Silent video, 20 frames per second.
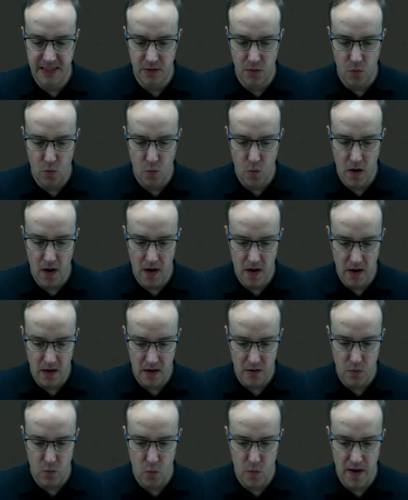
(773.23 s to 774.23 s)
to
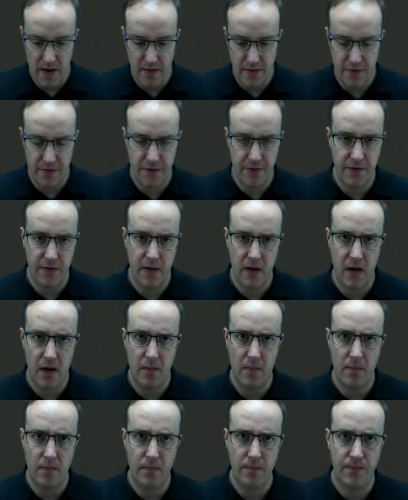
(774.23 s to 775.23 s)
work with
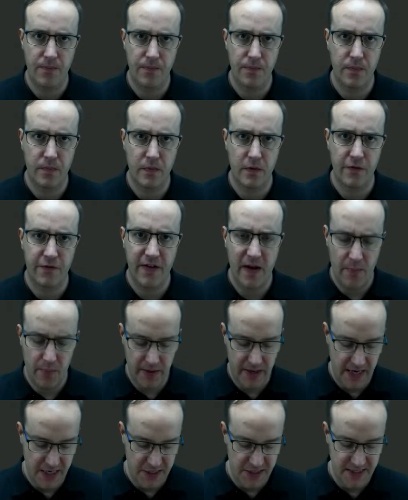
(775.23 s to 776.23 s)
the
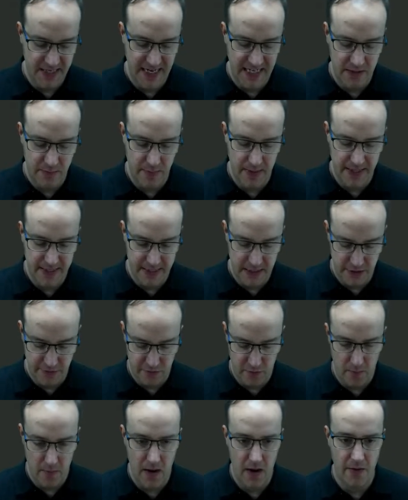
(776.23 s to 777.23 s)
fabrication databases
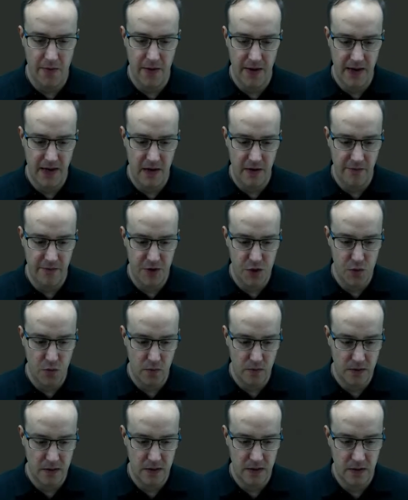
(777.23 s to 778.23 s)
from other
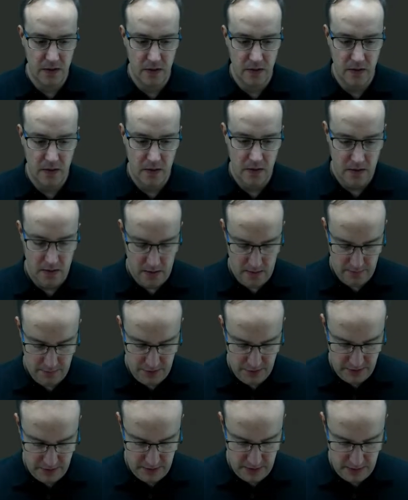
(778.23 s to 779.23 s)
individuals. I'm
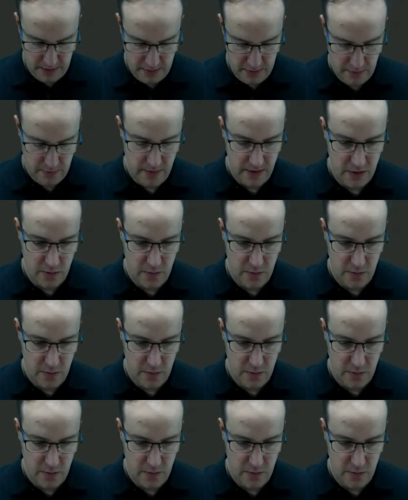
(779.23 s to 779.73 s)
just going to do a